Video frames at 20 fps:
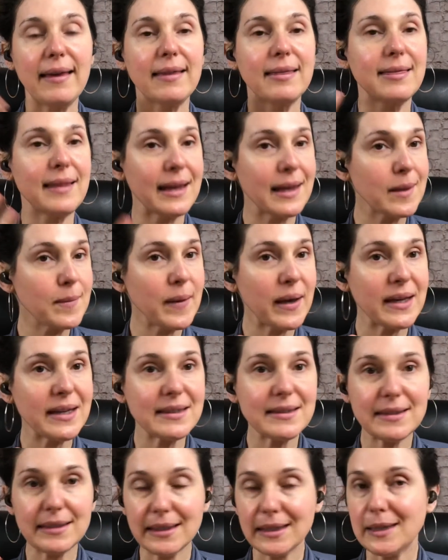Think about a
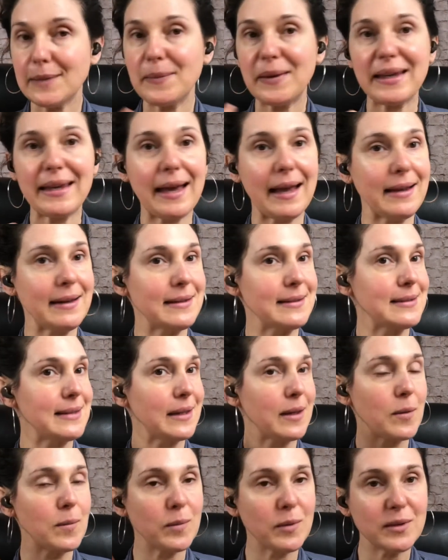serum again as like
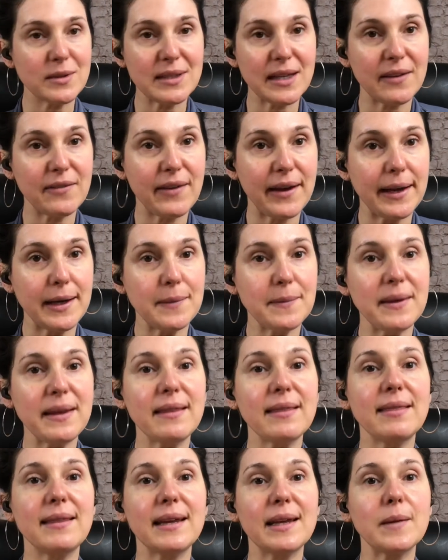a
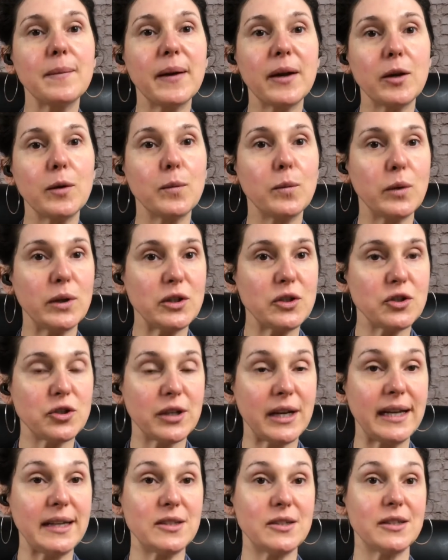multivitamin. Think about a
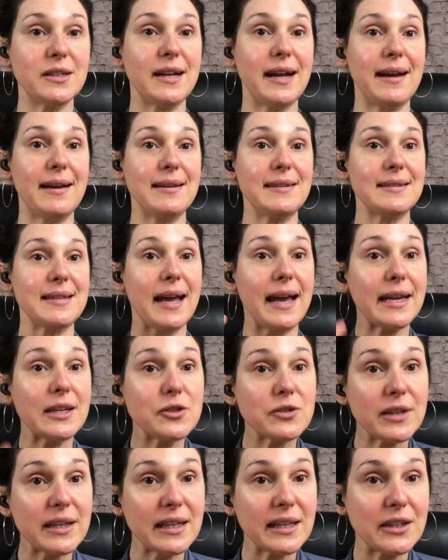moisturizer as
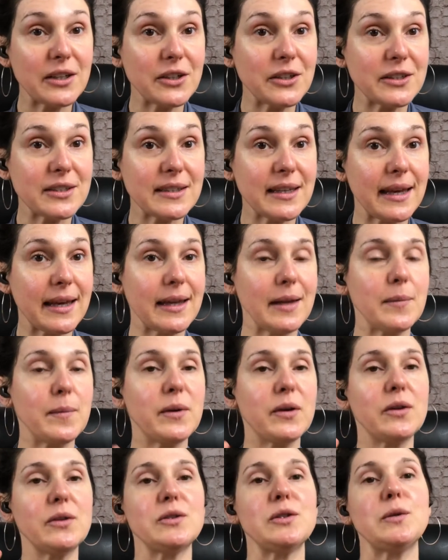hydrating your skin, but
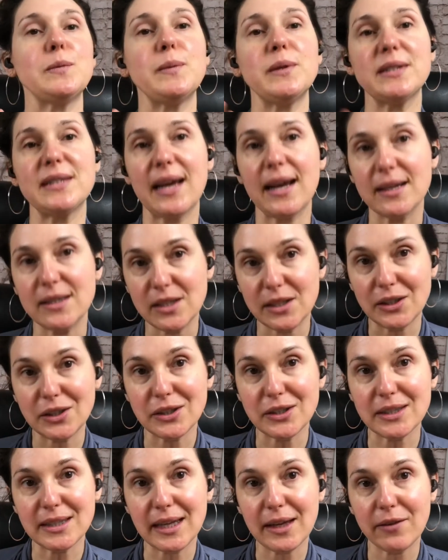also protecting your
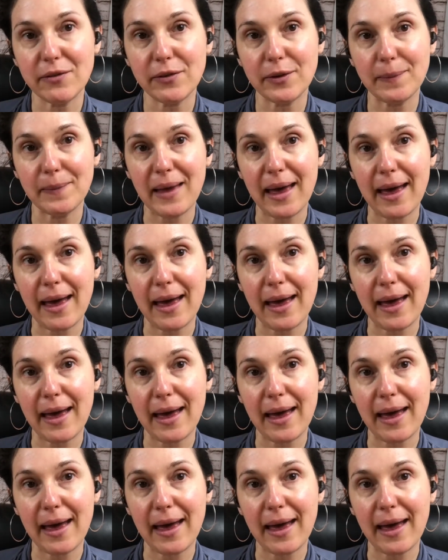skin from the